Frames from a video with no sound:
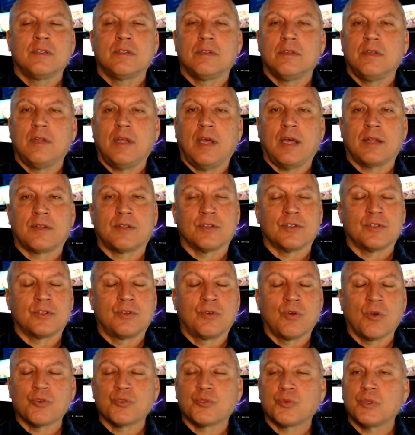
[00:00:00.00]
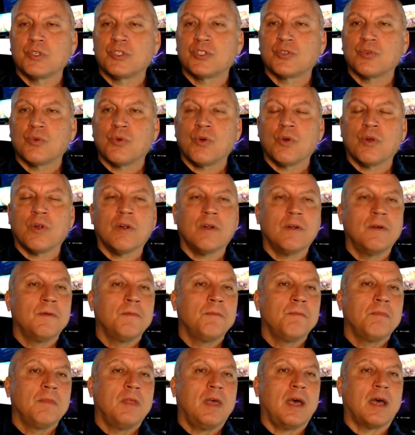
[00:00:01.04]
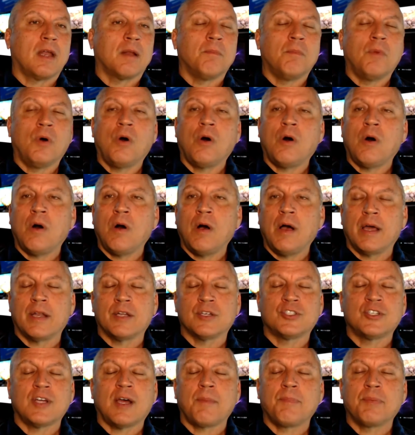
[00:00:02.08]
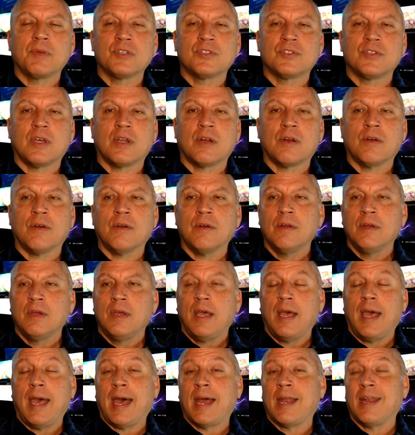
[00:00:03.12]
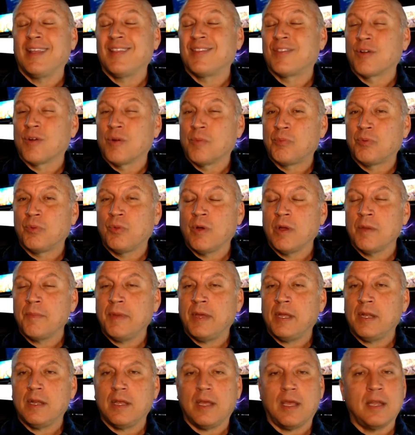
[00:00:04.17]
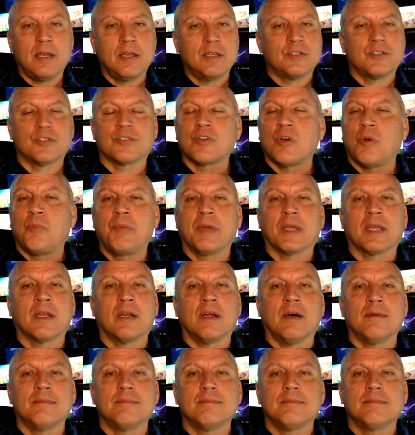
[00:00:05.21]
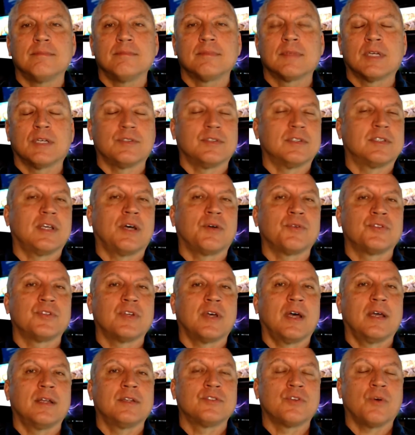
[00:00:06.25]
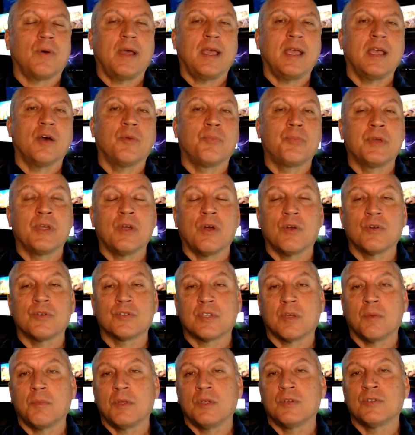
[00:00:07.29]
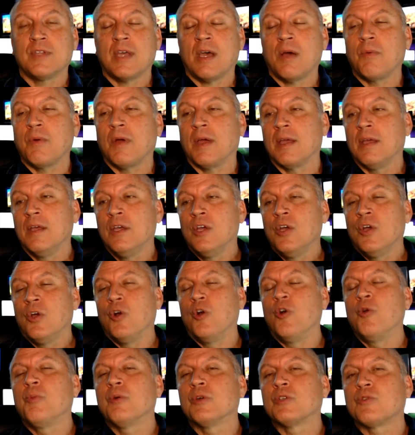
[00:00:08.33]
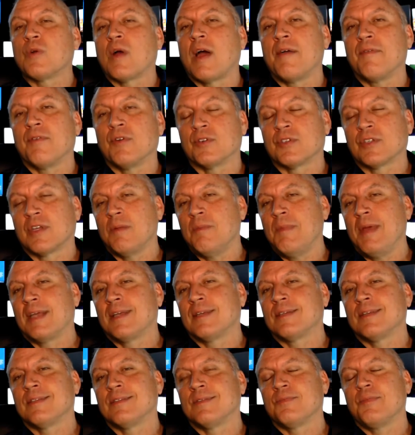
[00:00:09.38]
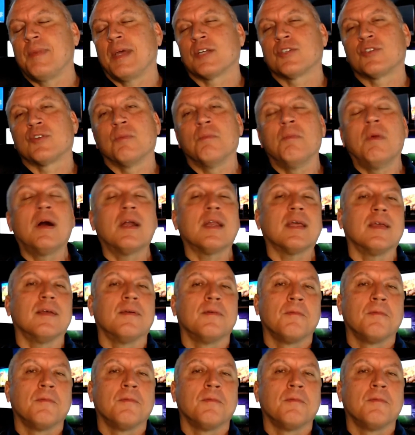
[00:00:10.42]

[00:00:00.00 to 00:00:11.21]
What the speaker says: at this grocery store, at a mall, at a shopping center, at their employment, and just go pick it up because it's outside. So ALPRs can be used that way. Uber drivers can make some extra money